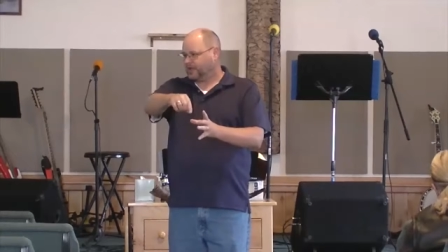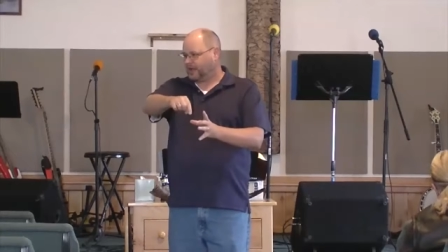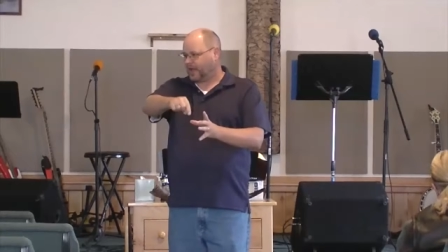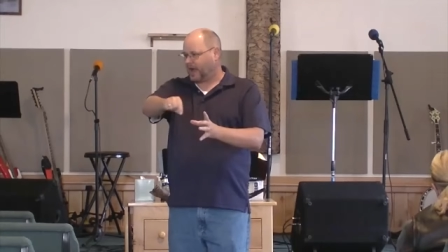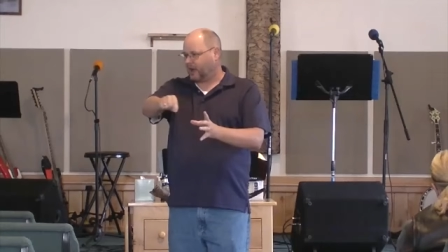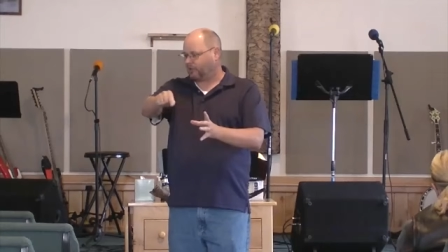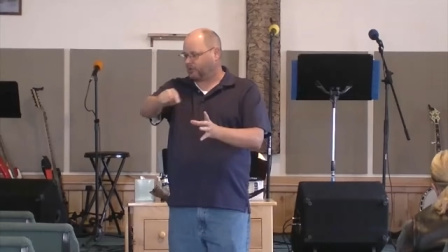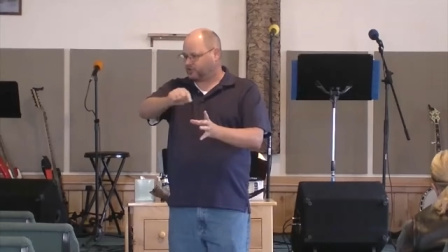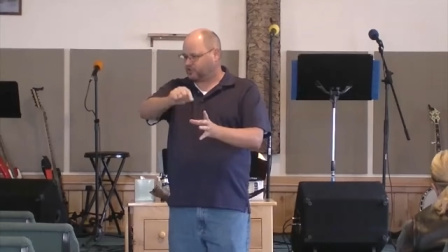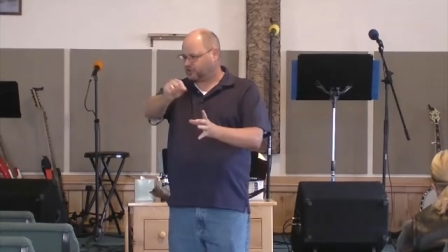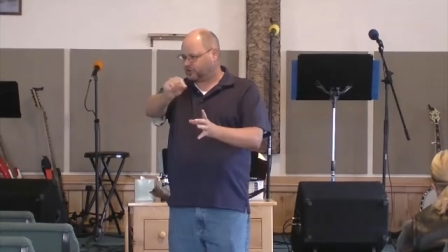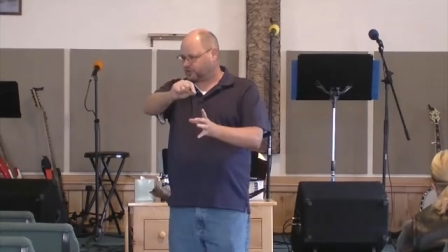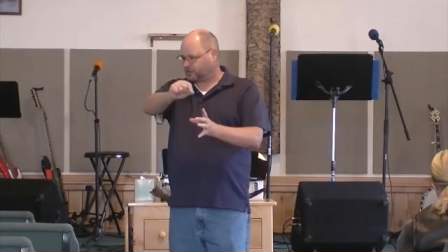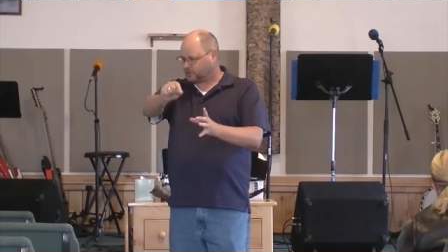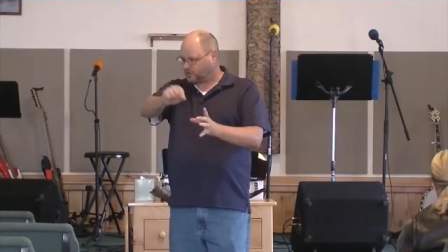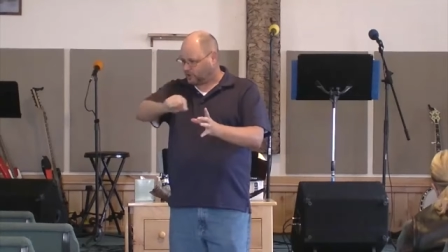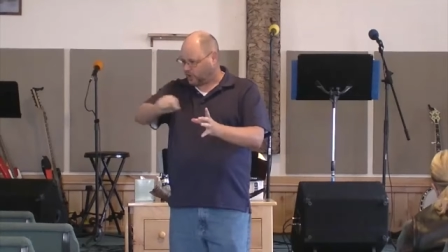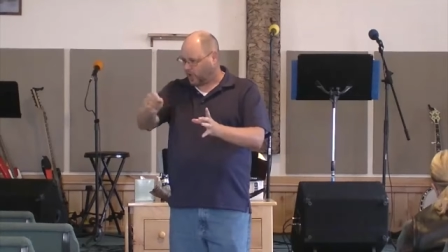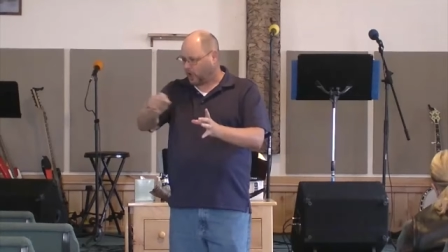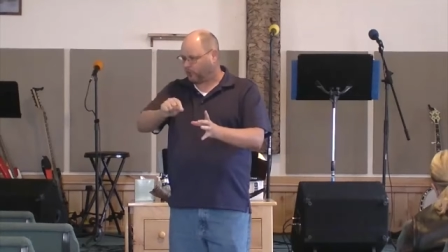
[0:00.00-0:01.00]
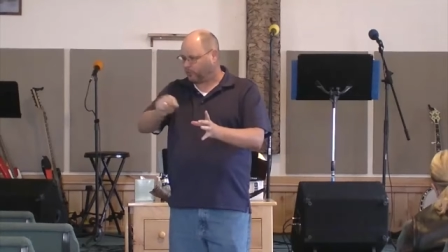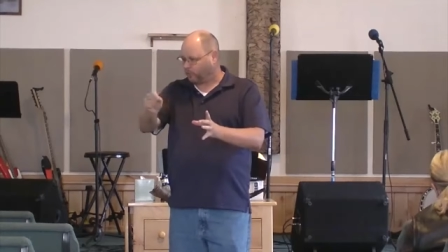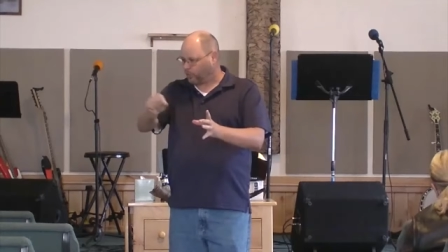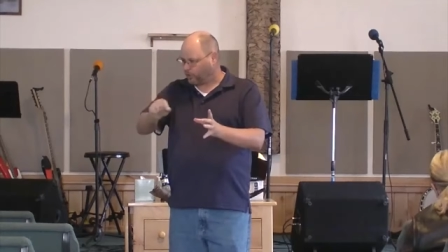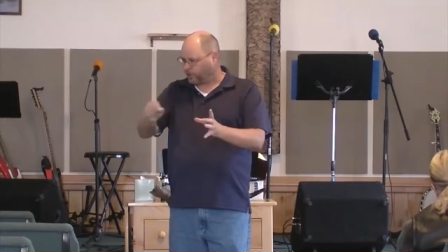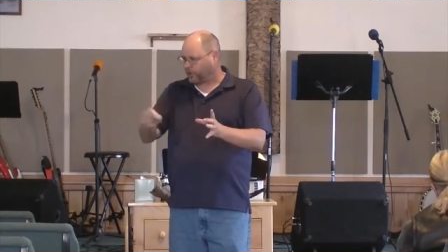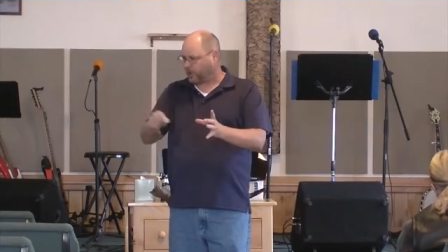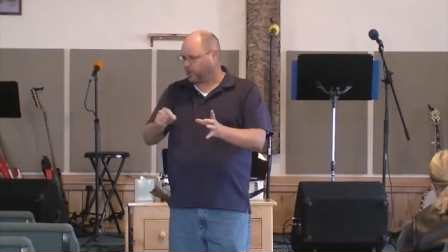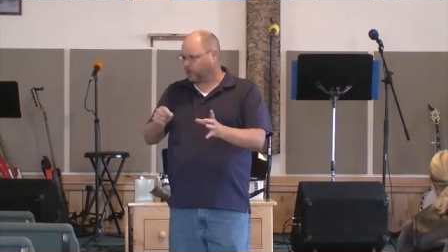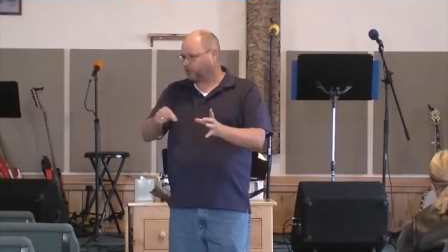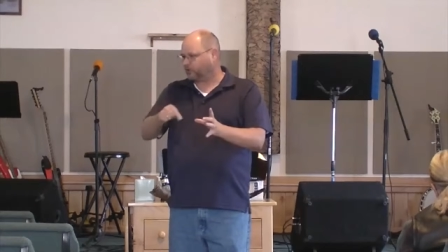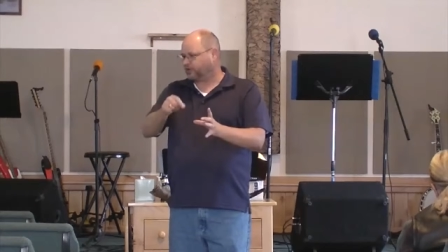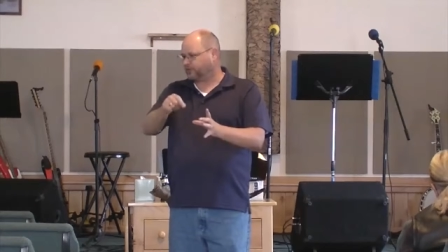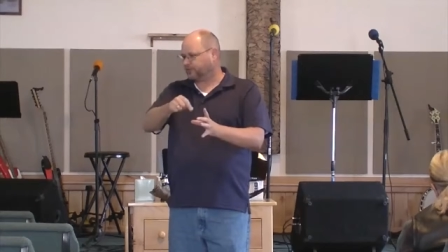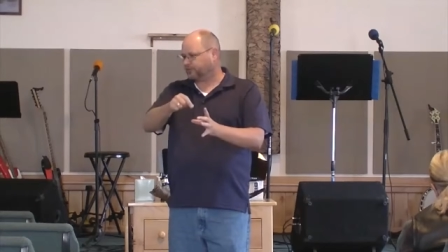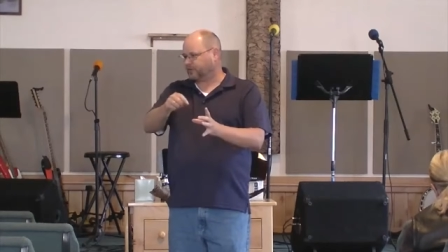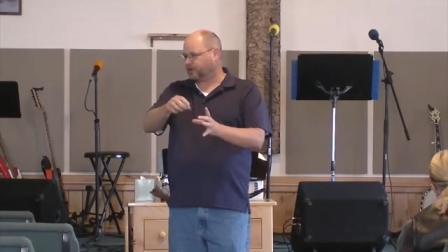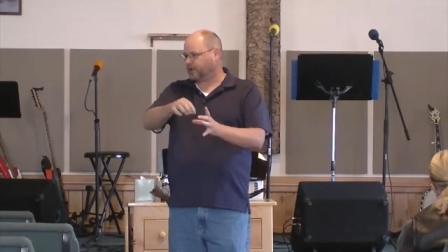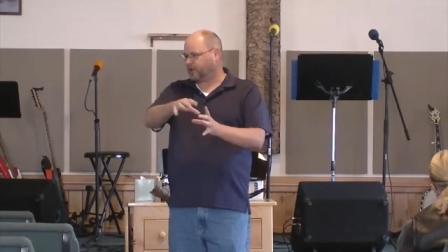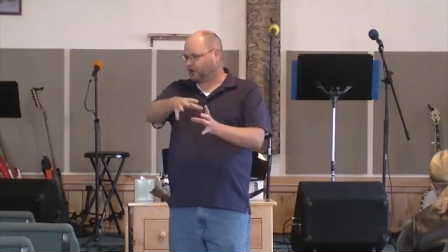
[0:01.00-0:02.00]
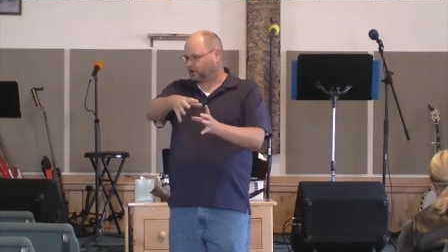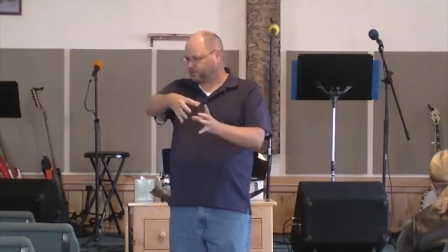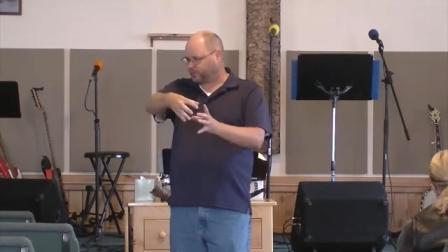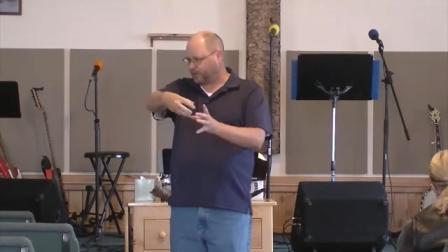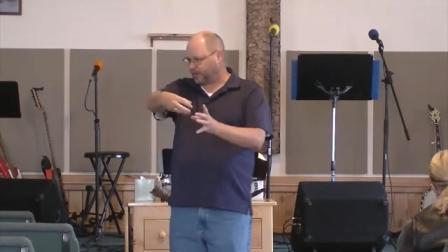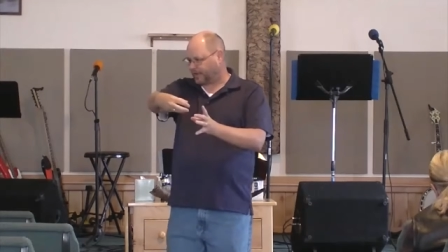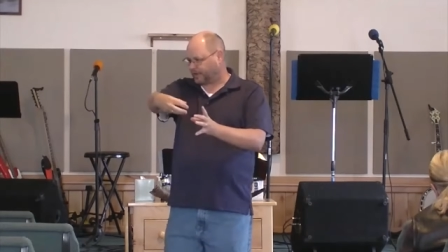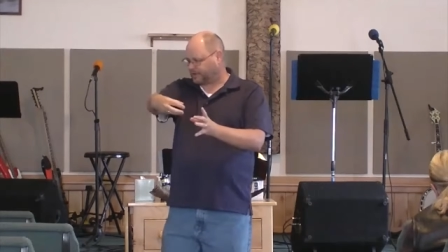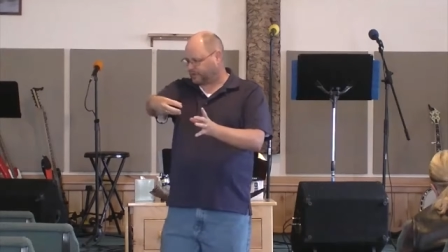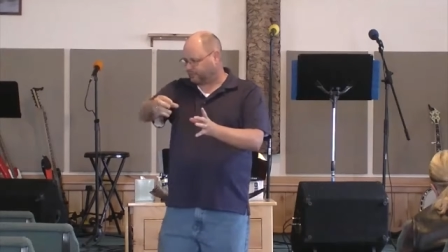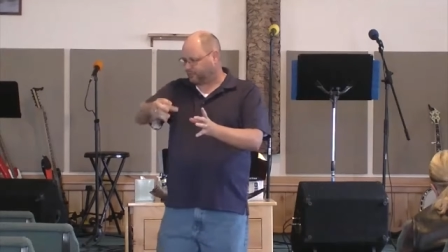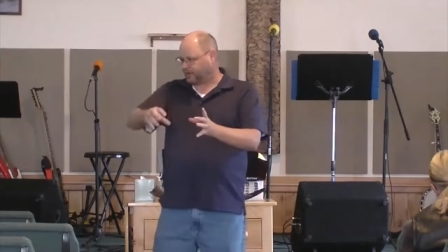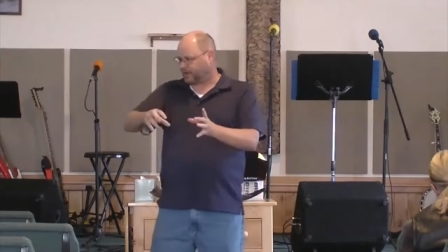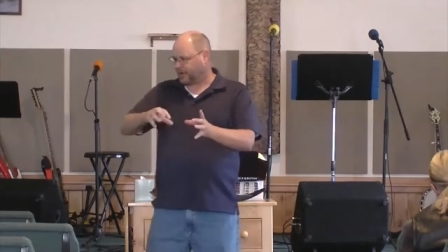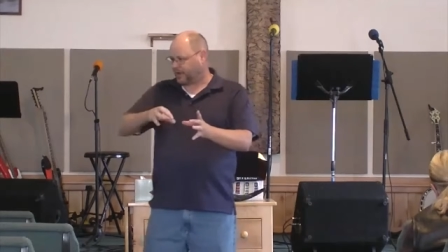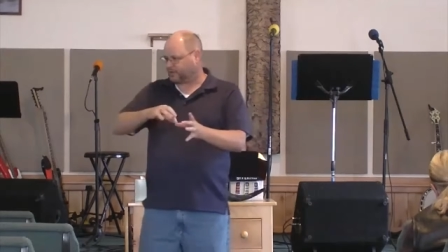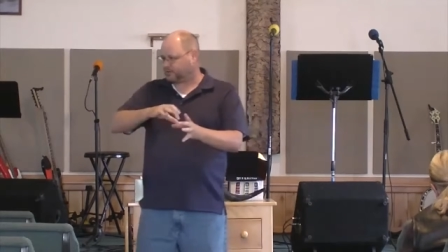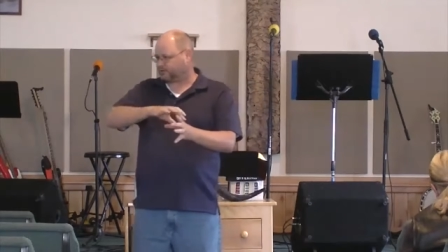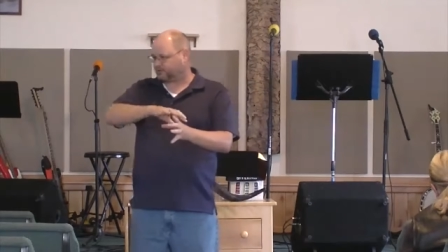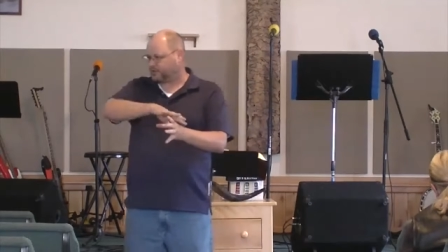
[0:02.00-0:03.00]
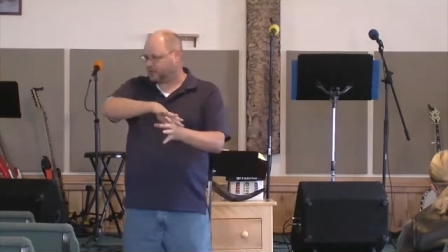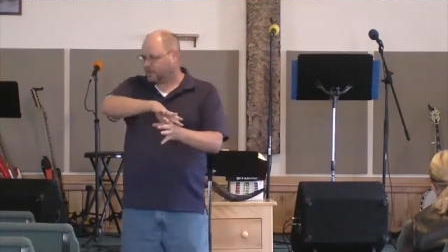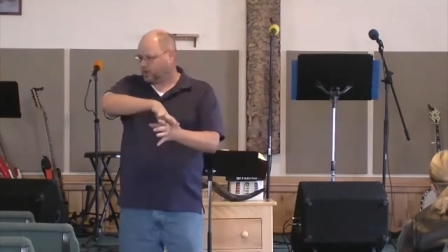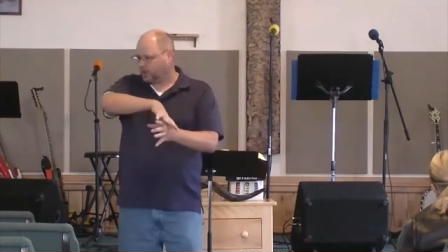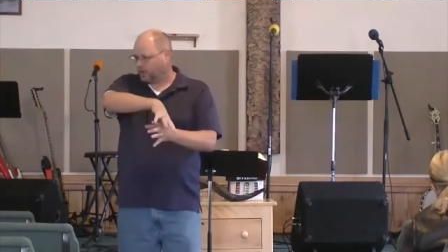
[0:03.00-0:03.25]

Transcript: not with just cardboard colored and different colors, but like different kinds of,